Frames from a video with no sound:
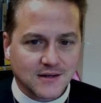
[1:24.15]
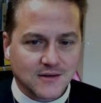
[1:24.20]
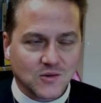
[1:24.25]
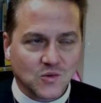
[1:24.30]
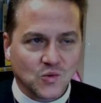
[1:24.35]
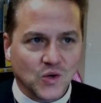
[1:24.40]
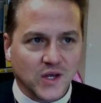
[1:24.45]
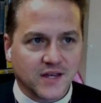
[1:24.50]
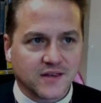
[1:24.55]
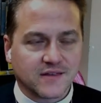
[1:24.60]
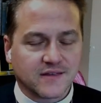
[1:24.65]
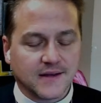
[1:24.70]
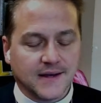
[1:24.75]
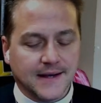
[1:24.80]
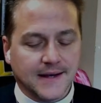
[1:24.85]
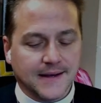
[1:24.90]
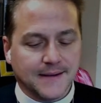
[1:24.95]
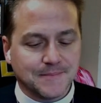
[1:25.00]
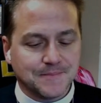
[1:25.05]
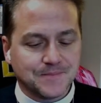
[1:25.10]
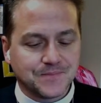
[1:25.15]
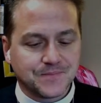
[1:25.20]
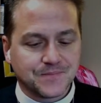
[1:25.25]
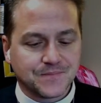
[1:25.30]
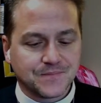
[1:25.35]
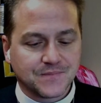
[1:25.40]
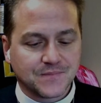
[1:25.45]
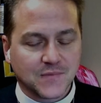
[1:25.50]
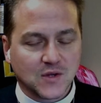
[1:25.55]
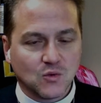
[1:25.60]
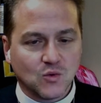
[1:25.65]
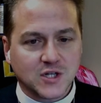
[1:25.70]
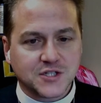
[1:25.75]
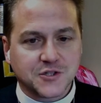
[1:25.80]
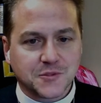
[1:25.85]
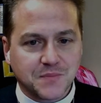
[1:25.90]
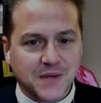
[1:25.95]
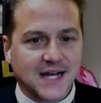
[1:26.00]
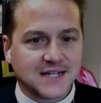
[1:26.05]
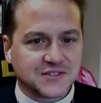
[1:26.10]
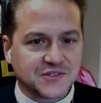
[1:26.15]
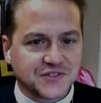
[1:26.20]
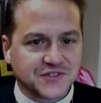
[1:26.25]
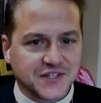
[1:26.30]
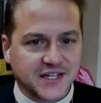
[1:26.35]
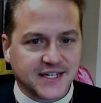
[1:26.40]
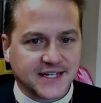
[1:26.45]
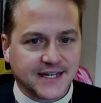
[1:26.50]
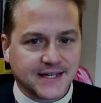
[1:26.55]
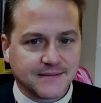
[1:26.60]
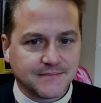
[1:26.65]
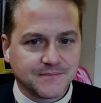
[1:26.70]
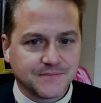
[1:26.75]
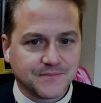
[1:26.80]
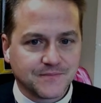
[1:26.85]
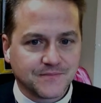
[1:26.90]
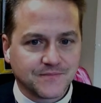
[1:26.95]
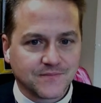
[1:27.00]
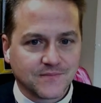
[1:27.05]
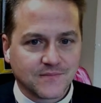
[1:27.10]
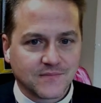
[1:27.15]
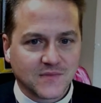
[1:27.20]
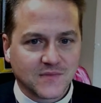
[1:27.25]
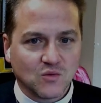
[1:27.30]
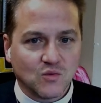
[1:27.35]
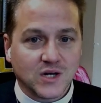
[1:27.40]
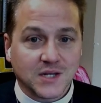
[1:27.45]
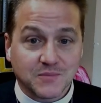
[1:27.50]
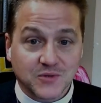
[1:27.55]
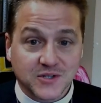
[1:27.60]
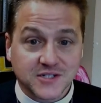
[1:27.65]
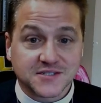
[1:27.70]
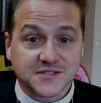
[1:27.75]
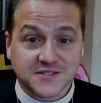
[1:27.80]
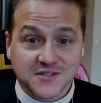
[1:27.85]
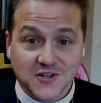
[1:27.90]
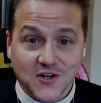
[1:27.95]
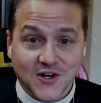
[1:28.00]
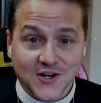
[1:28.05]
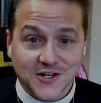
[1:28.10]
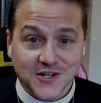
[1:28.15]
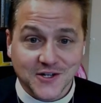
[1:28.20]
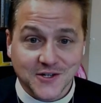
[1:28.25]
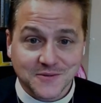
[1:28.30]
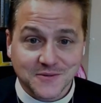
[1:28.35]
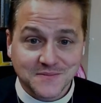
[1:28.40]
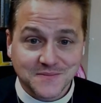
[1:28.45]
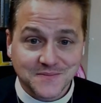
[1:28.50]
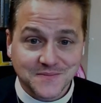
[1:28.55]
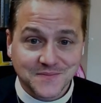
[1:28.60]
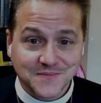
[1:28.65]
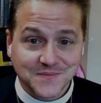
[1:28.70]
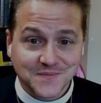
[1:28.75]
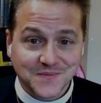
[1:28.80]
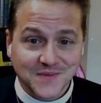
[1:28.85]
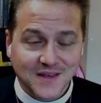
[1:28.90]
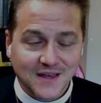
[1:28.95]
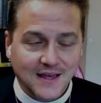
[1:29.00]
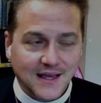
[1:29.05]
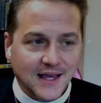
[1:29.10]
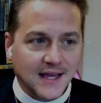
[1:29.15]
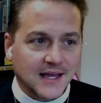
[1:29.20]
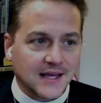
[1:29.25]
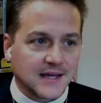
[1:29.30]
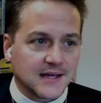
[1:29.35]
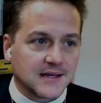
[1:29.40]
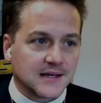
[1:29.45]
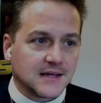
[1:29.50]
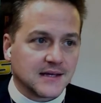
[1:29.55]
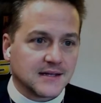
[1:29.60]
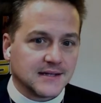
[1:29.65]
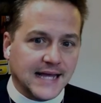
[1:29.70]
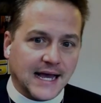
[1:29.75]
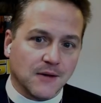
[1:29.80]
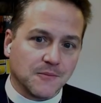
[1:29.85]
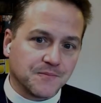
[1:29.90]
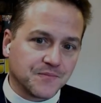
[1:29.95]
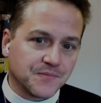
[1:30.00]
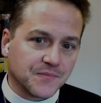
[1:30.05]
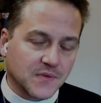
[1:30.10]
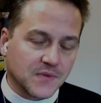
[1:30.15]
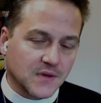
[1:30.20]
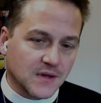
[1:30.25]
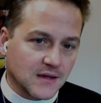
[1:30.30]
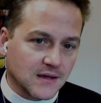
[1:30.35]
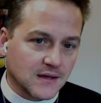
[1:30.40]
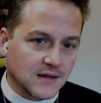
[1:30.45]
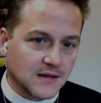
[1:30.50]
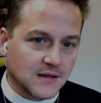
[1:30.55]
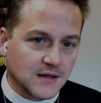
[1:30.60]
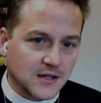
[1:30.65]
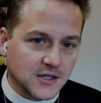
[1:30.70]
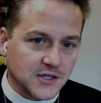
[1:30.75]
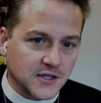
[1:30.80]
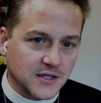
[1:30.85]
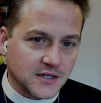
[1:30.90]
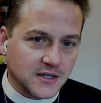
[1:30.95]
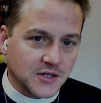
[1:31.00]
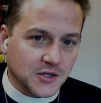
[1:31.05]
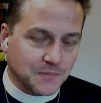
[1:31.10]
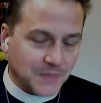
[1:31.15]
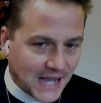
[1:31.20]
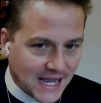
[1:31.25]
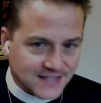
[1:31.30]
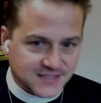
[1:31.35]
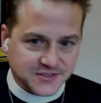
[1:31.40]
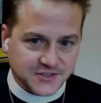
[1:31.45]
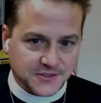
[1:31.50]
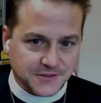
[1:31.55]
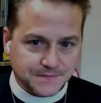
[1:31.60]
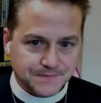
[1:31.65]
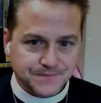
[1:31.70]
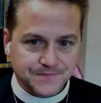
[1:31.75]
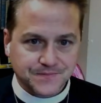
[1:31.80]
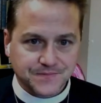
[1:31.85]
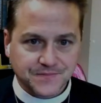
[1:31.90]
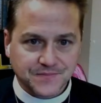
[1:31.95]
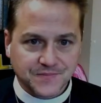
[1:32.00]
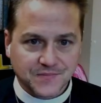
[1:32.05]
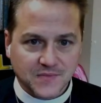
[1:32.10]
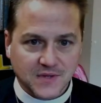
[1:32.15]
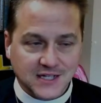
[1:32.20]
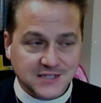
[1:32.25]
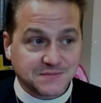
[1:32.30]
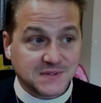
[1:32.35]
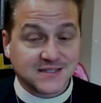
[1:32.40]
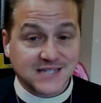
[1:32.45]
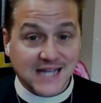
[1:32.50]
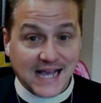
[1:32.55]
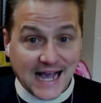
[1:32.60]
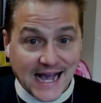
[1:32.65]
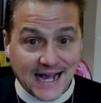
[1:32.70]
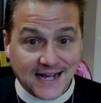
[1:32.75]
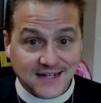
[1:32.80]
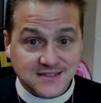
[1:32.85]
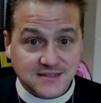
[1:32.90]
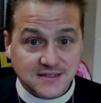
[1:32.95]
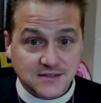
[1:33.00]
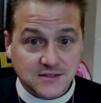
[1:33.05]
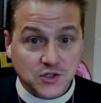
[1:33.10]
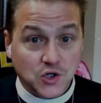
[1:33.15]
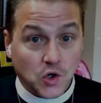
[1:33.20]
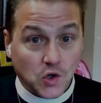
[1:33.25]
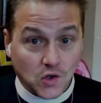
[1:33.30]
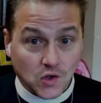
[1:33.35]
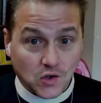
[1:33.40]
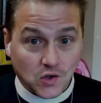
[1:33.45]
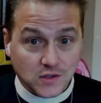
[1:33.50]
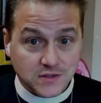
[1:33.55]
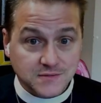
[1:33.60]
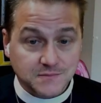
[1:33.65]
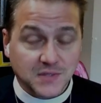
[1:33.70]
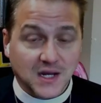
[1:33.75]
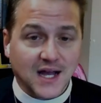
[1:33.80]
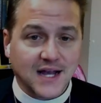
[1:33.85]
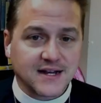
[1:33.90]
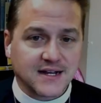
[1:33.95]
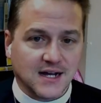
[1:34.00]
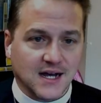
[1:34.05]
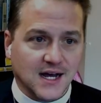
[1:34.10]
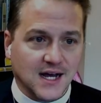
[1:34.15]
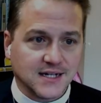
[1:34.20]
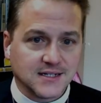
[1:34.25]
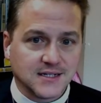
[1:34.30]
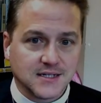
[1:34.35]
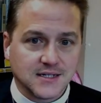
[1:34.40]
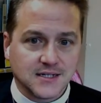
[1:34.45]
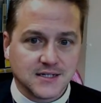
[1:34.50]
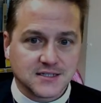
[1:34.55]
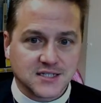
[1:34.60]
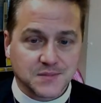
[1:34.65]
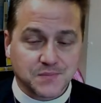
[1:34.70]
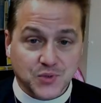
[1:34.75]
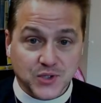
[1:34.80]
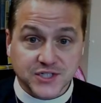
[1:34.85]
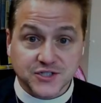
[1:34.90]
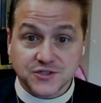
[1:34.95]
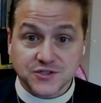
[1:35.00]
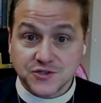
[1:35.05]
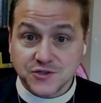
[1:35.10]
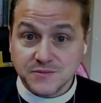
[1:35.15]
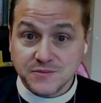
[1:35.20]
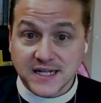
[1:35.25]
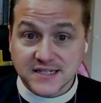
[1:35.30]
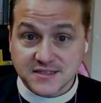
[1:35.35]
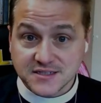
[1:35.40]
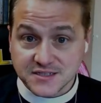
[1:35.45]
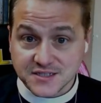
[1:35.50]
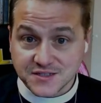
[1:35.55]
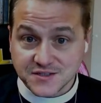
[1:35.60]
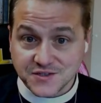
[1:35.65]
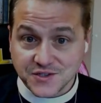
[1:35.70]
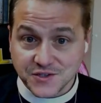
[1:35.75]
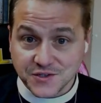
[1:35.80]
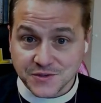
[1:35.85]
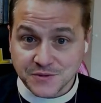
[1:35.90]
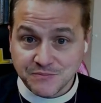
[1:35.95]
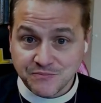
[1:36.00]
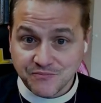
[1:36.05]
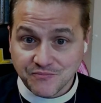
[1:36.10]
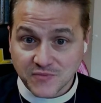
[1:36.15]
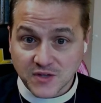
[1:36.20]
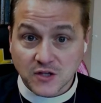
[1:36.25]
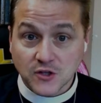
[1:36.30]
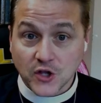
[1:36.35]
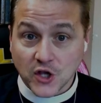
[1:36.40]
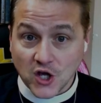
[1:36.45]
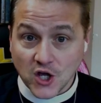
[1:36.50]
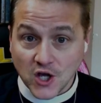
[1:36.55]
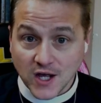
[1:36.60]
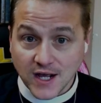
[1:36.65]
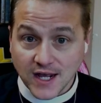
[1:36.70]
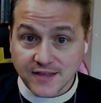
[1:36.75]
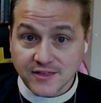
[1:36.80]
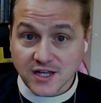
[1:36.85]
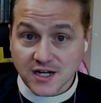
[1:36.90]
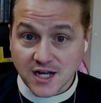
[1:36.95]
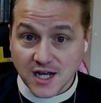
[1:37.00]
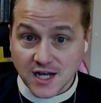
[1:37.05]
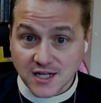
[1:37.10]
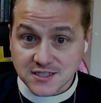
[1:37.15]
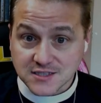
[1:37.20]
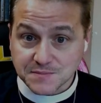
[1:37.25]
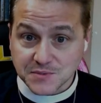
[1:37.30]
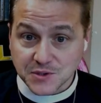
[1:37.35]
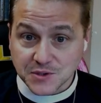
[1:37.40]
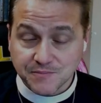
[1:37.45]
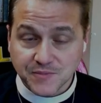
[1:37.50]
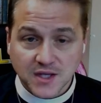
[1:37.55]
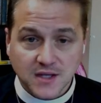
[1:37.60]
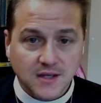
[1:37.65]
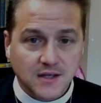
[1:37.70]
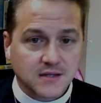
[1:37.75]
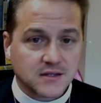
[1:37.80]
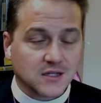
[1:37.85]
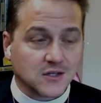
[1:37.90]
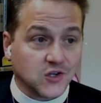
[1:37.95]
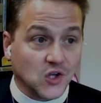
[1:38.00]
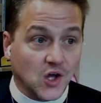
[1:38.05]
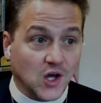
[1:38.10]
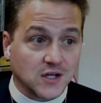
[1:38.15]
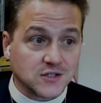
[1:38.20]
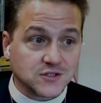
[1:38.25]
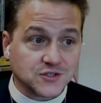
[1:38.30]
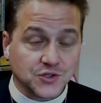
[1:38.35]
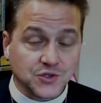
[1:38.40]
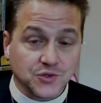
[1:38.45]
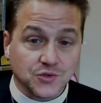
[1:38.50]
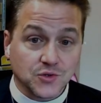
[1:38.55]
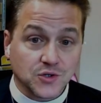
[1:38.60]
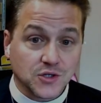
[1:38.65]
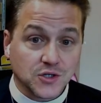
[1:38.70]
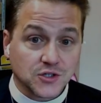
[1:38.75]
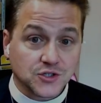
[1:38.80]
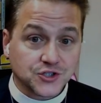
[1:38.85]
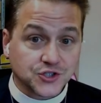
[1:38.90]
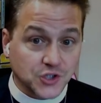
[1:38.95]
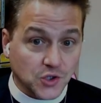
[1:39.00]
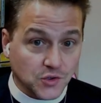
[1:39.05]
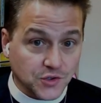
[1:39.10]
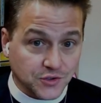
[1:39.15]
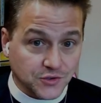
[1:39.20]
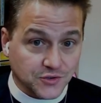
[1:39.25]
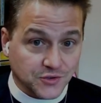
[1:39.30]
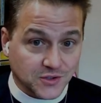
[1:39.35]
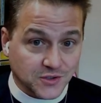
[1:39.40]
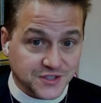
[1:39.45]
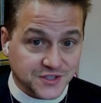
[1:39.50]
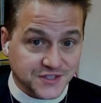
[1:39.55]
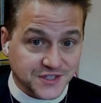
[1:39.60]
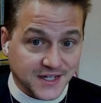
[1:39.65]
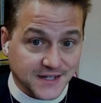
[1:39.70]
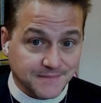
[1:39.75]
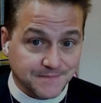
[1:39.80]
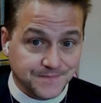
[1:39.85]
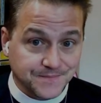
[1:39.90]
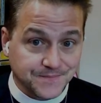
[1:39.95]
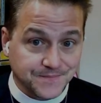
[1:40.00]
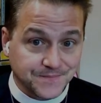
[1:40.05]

what your pastor's thinking when he preaches the law to you. Now, your pastor has been tasked, called by God to preach two messages to you, the law and the gospel. The law to show you your sin,